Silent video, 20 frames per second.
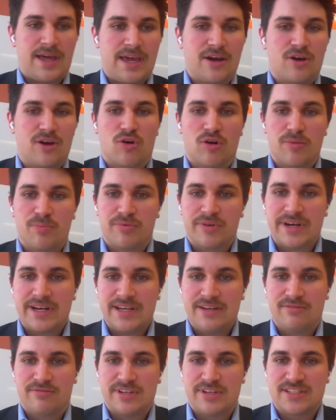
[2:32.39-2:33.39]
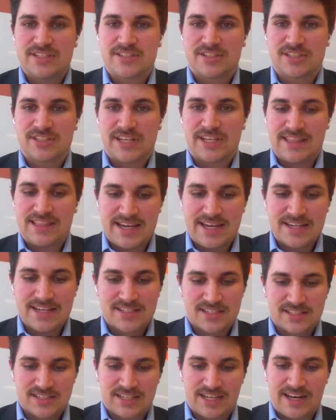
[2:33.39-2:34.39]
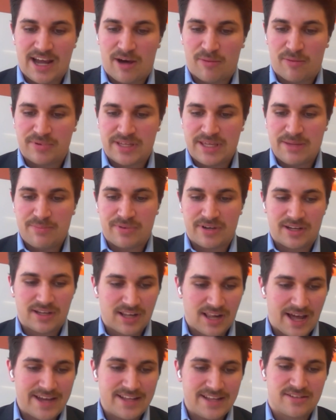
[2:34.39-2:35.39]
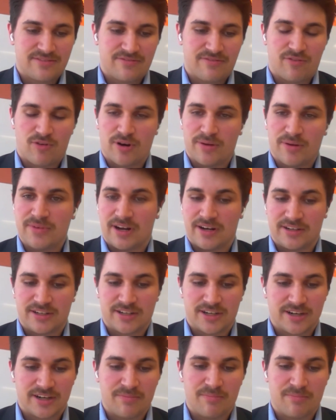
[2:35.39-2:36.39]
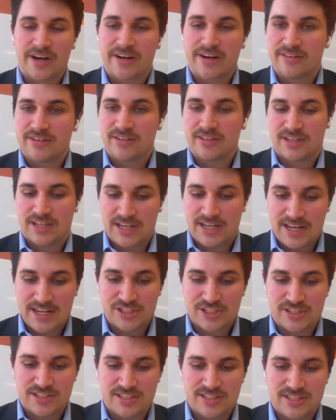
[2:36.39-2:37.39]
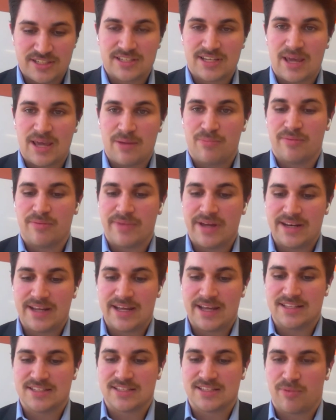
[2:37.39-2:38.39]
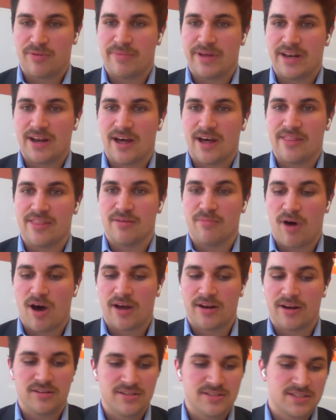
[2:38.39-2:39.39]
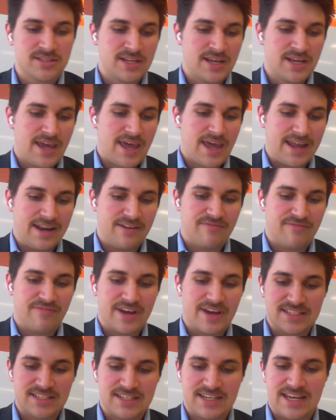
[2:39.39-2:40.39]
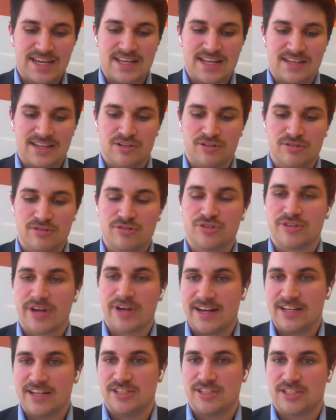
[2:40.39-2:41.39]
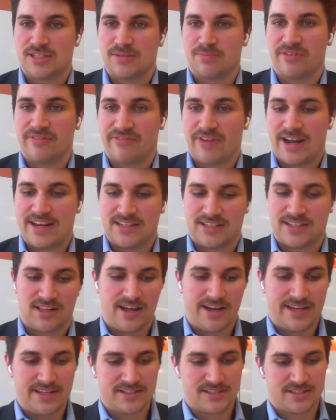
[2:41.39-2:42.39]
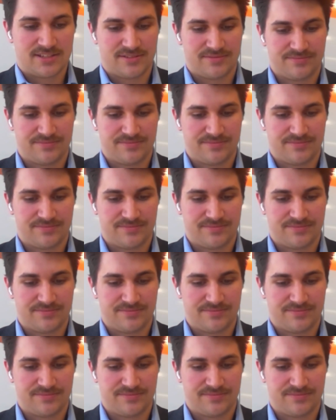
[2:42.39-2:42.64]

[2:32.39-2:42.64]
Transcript: Incorporating research like this can help keeping clients informed on current market conditions, implement and supplement other models, and investigate new strategies to provide to clients.